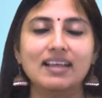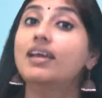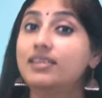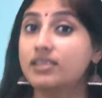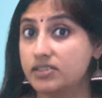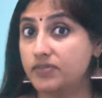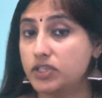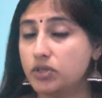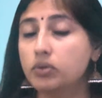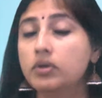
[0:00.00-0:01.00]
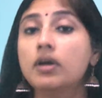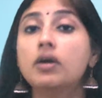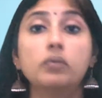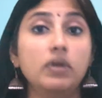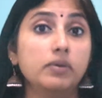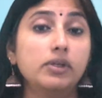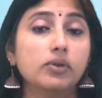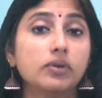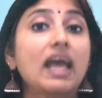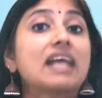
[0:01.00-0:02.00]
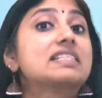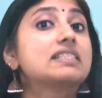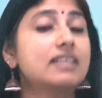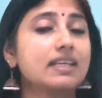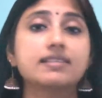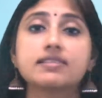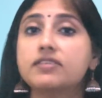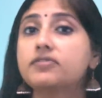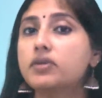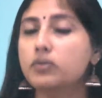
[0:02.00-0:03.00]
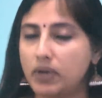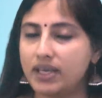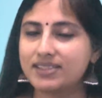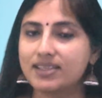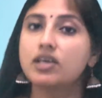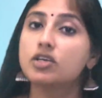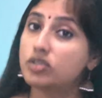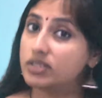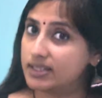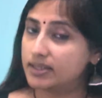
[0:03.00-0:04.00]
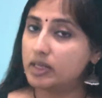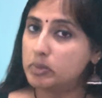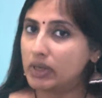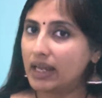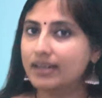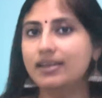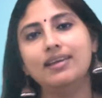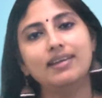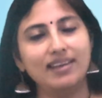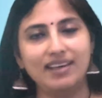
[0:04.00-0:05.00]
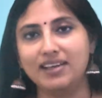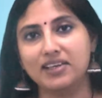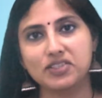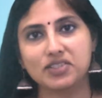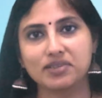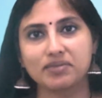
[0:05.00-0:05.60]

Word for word: In this video, we will look at 6 different ways to disagree politely in English.